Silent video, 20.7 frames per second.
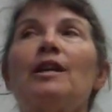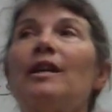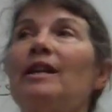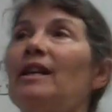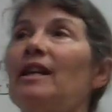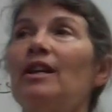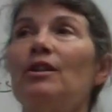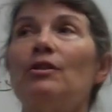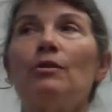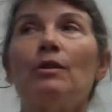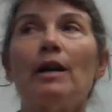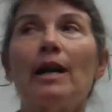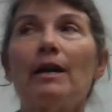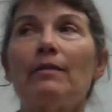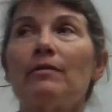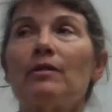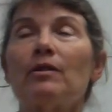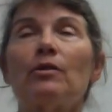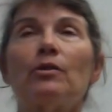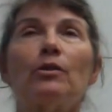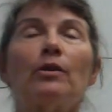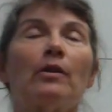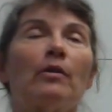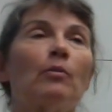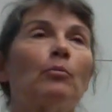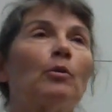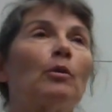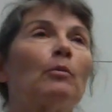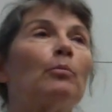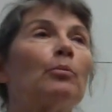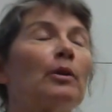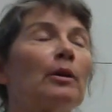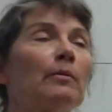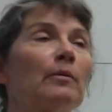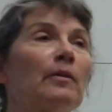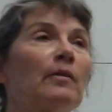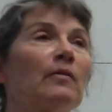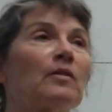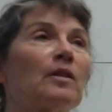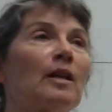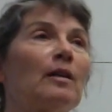Again, you haven't heard of the more
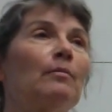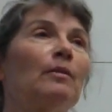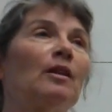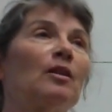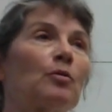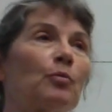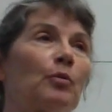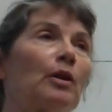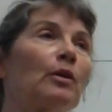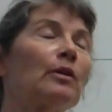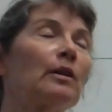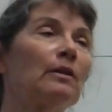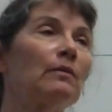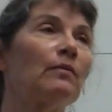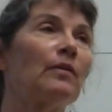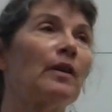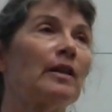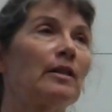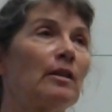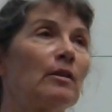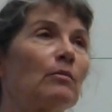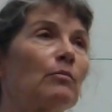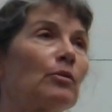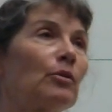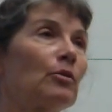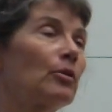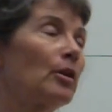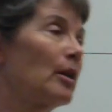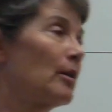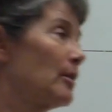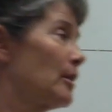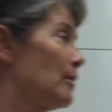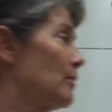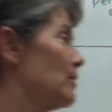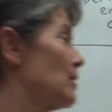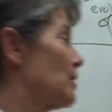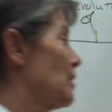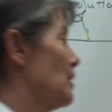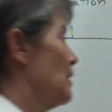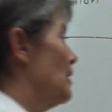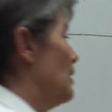primitive type because we only find it in
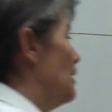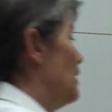prokaryotes.